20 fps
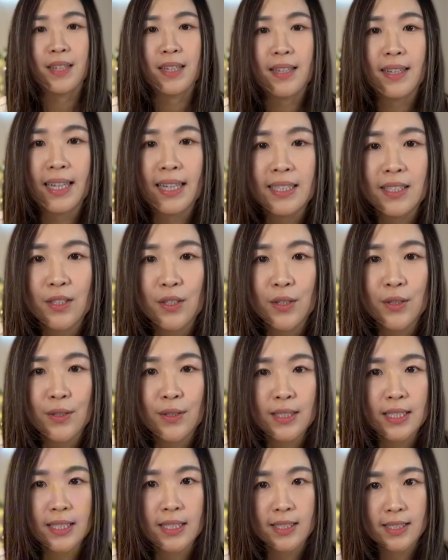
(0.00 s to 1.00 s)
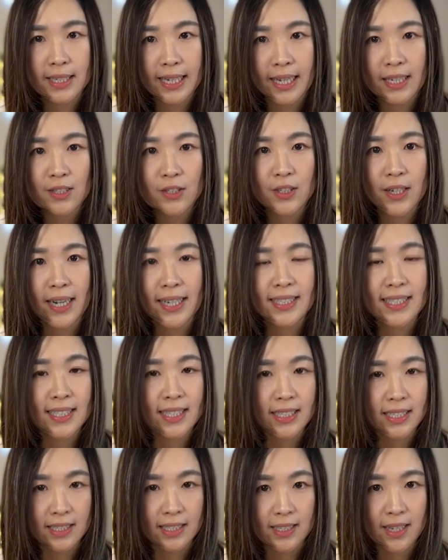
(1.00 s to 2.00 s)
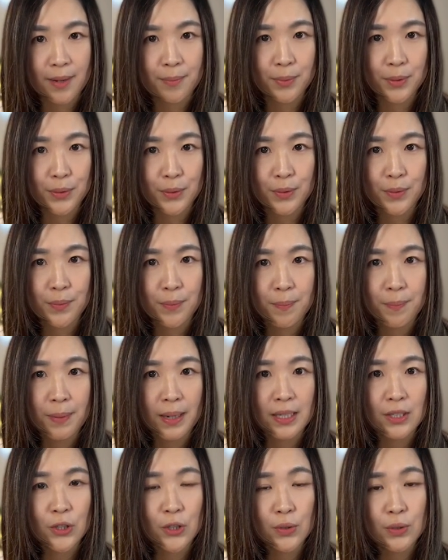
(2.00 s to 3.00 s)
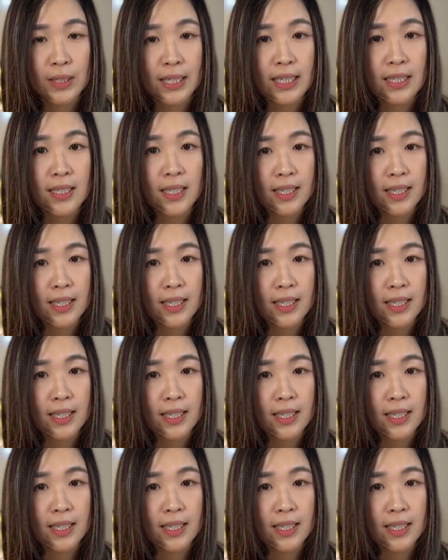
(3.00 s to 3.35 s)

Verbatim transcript: Let's use this sketch as an example. By choosing the